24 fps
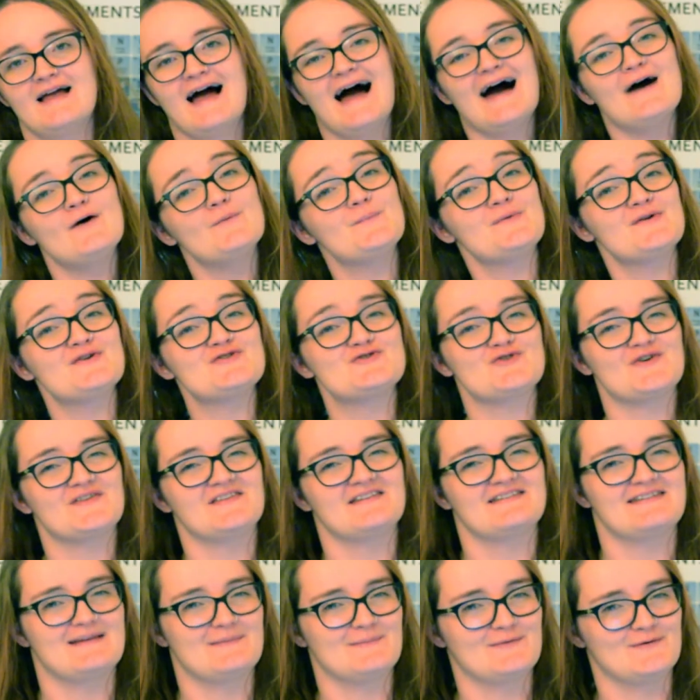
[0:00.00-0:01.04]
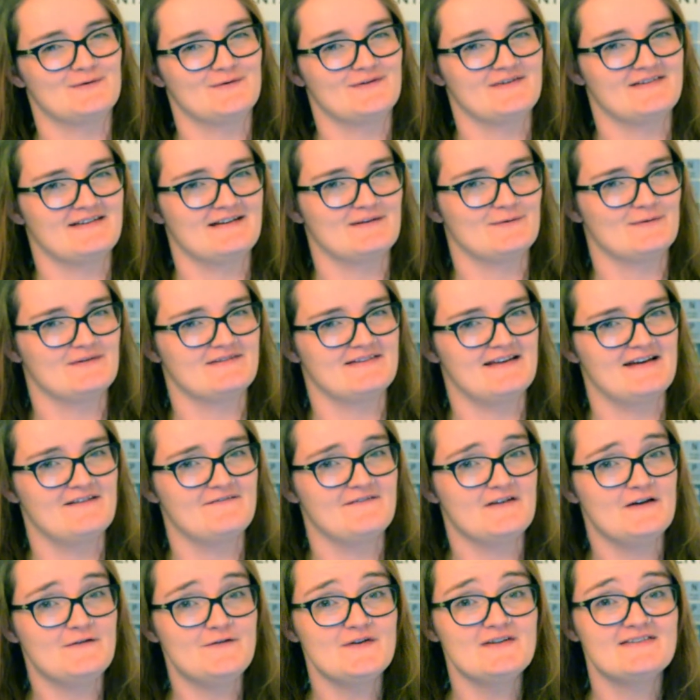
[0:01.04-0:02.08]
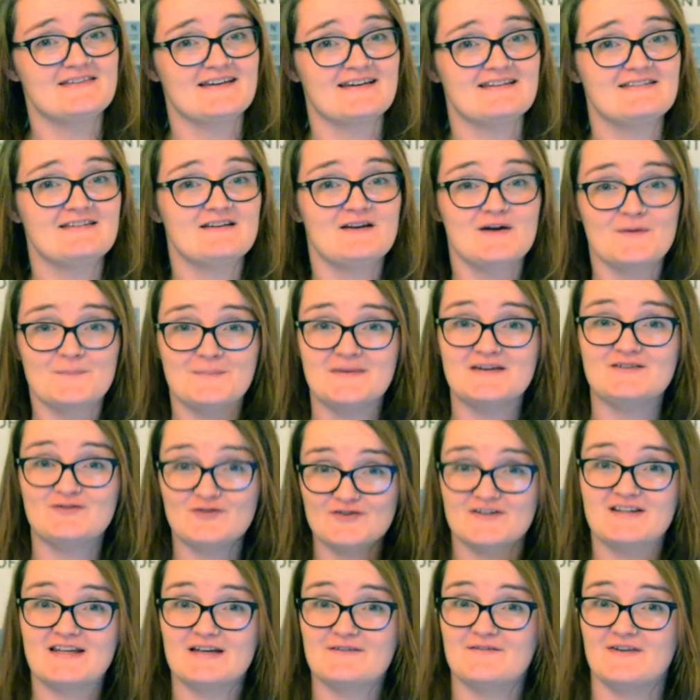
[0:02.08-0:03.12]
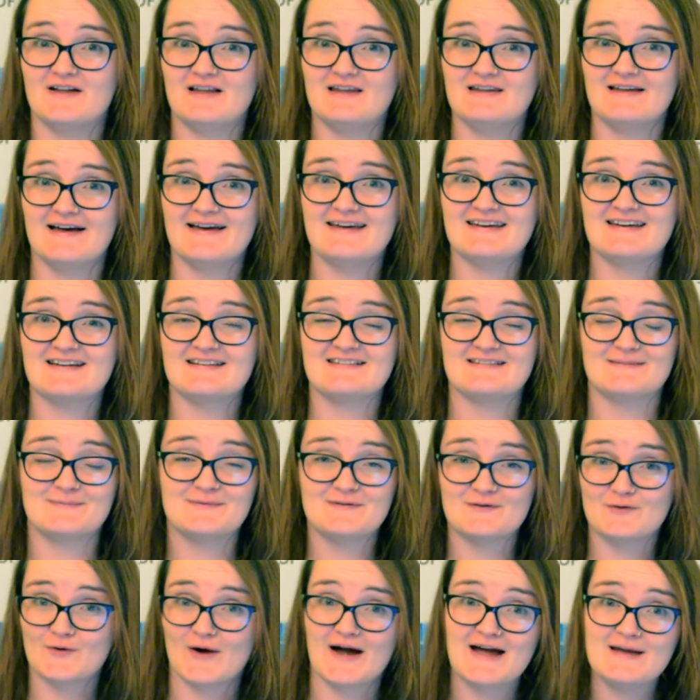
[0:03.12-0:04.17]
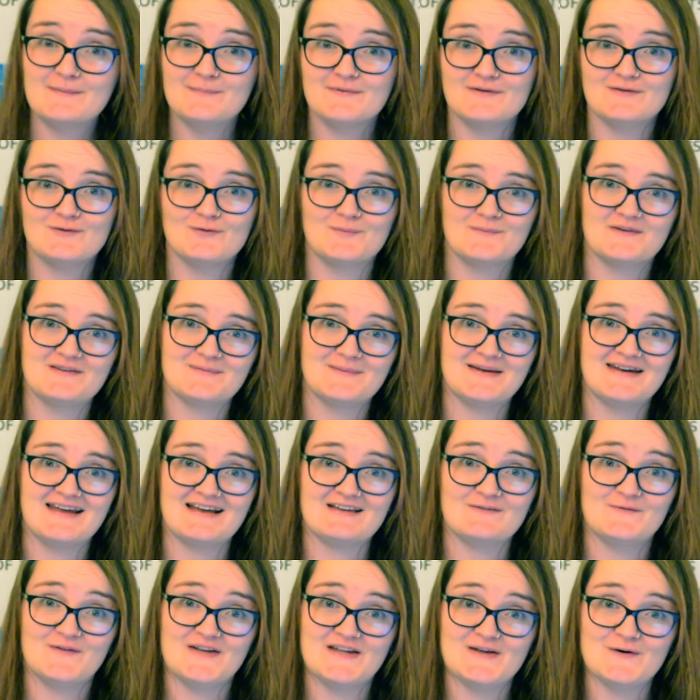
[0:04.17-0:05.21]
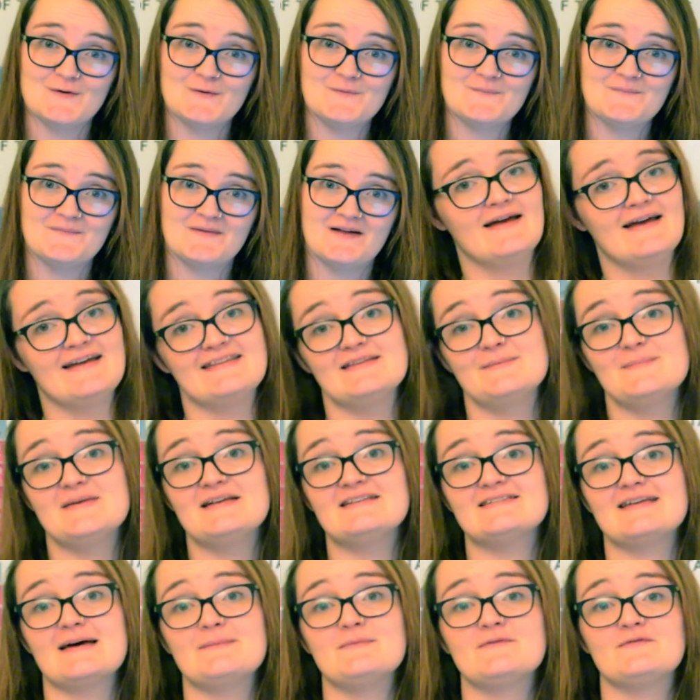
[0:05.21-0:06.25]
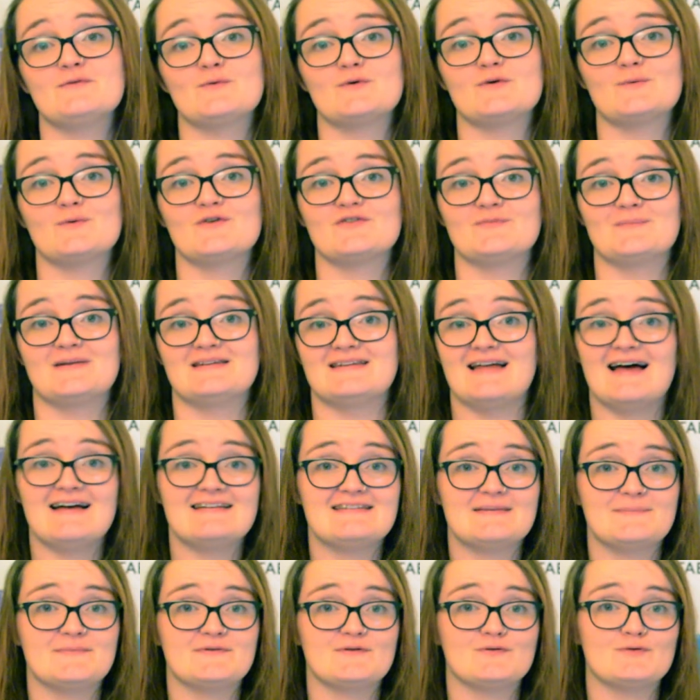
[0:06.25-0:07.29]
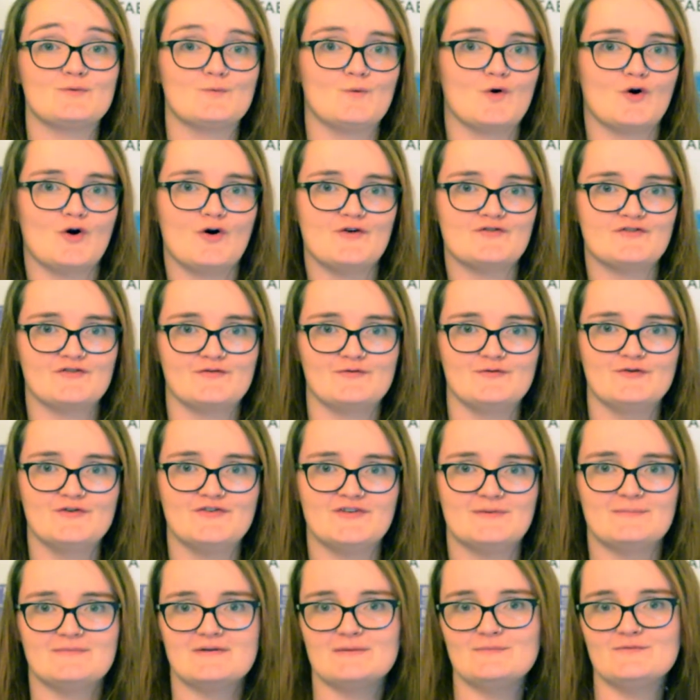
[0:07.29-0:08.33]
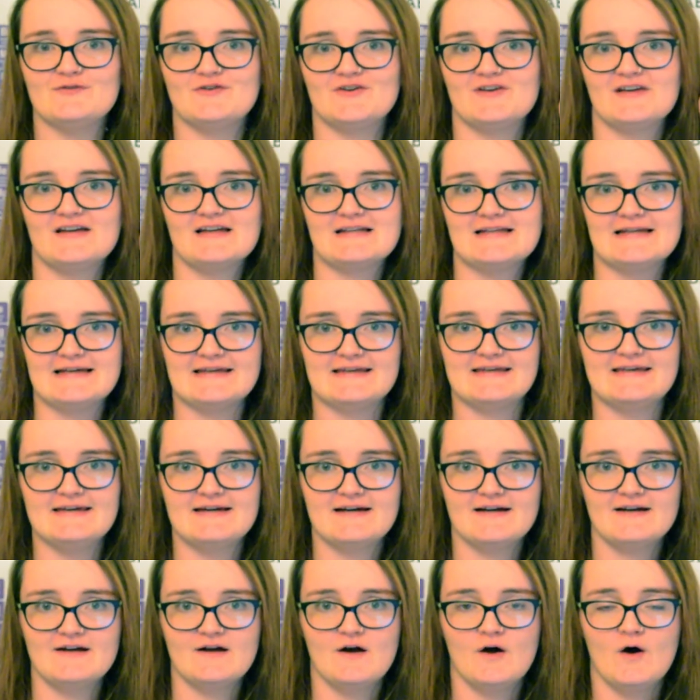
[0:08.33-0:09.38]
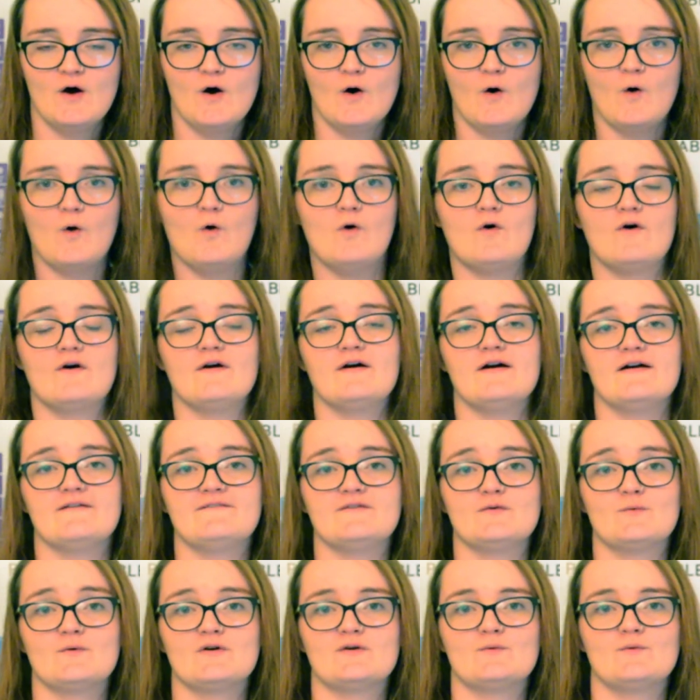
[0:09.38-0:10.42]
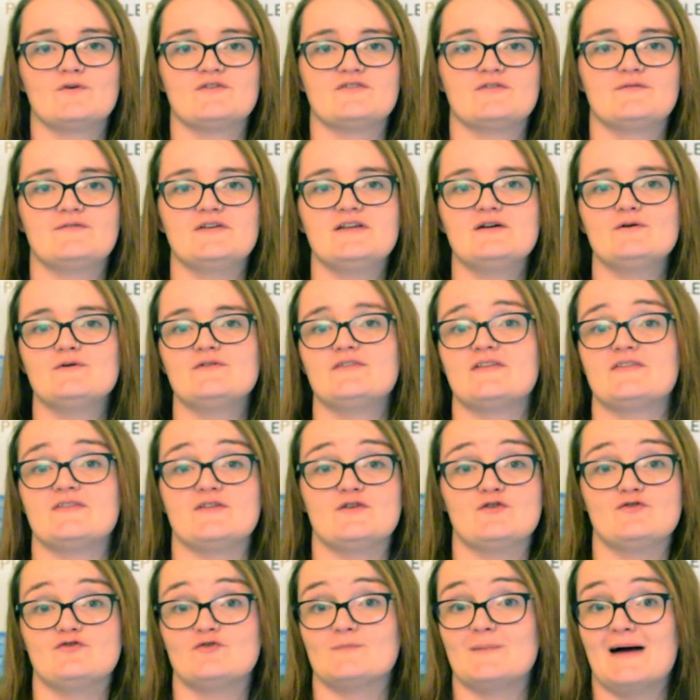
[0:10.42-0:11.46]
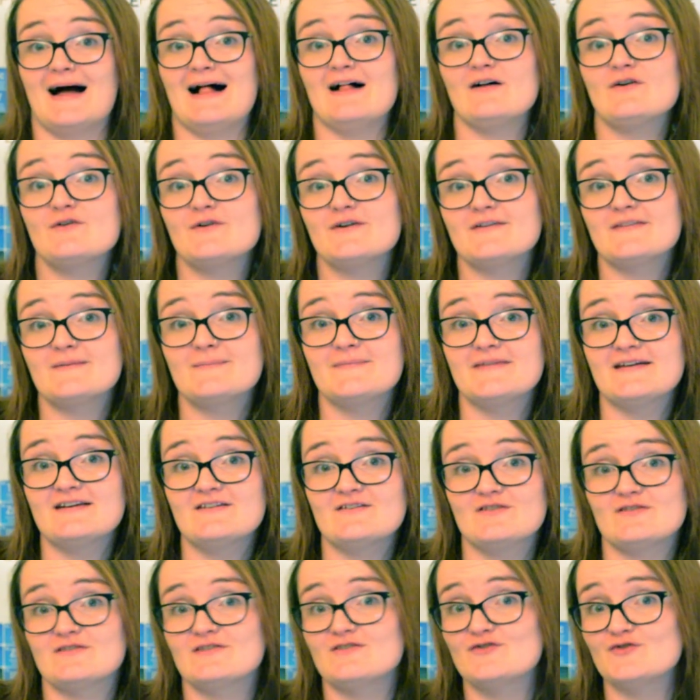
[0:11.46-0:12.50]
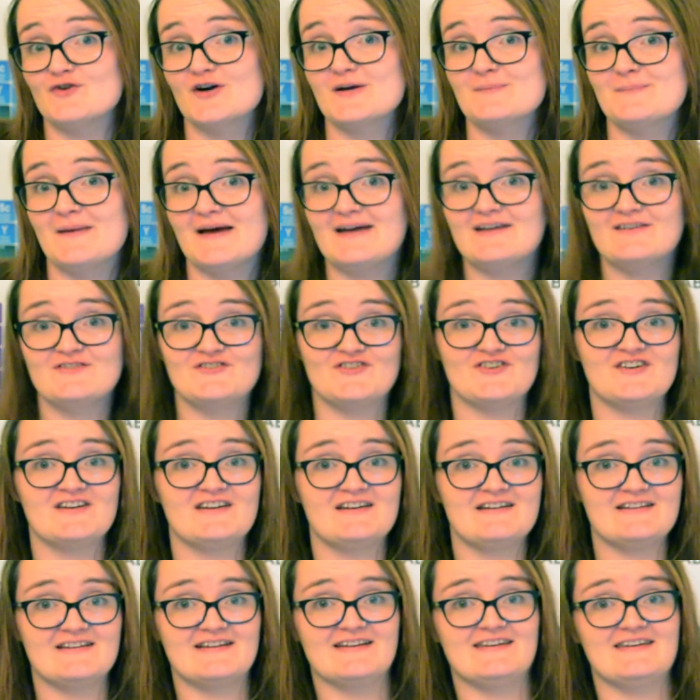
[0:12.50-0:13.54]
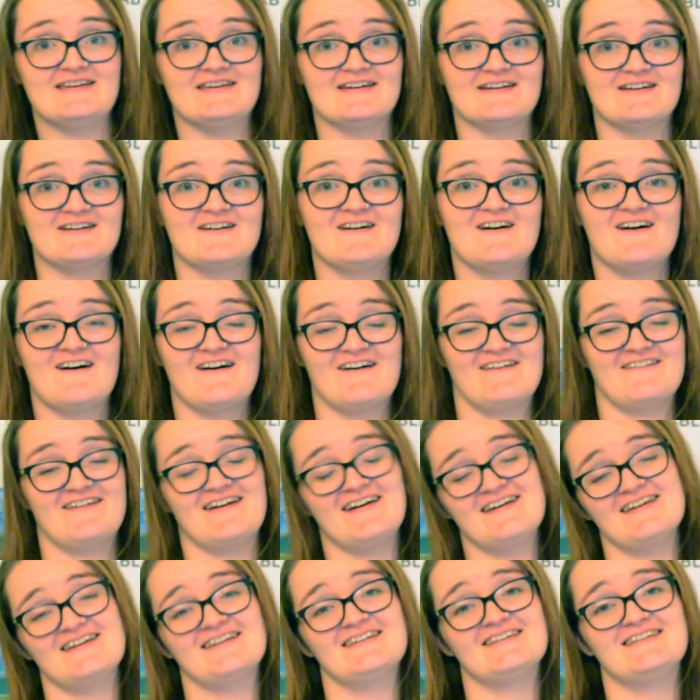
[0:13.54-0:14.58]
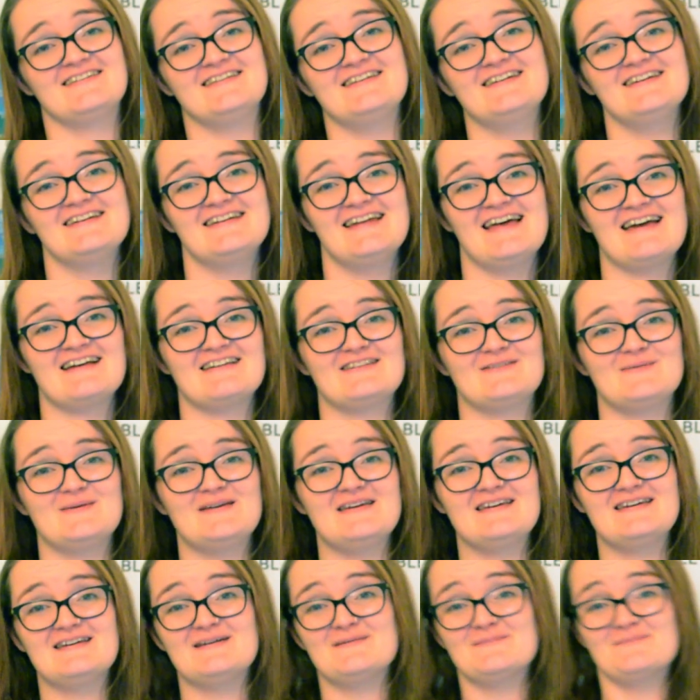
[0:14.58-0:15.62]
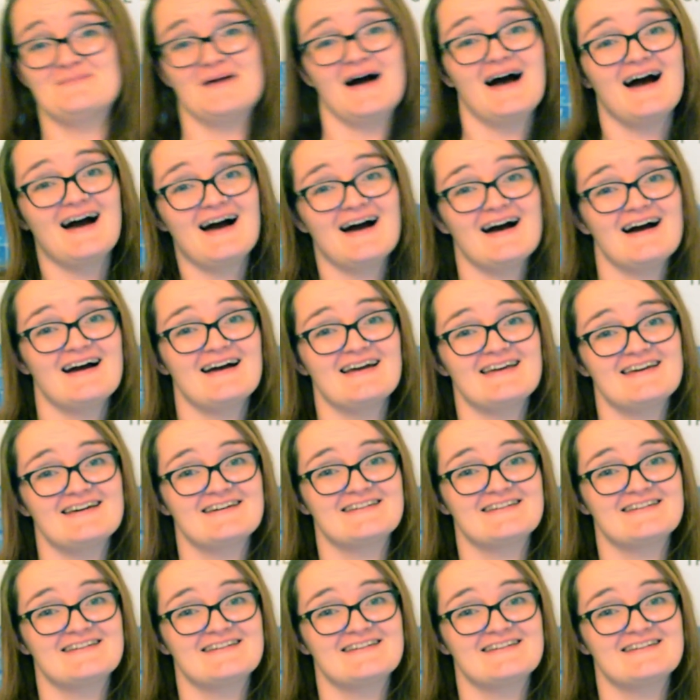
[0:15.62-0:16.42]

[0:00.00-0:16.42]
I hope you enjoyed this episode of Thanks to Steph. If you did, be sure to give it a like and subscribe so you don't miss my next video. In the meantime, if you want to watch my last episode on what causes flu symptoms, you can click here. Or if you want to watch a video that the YouTube algorithm thinks you'll enjoy best, you can click here. Alright, see you next week. Bye!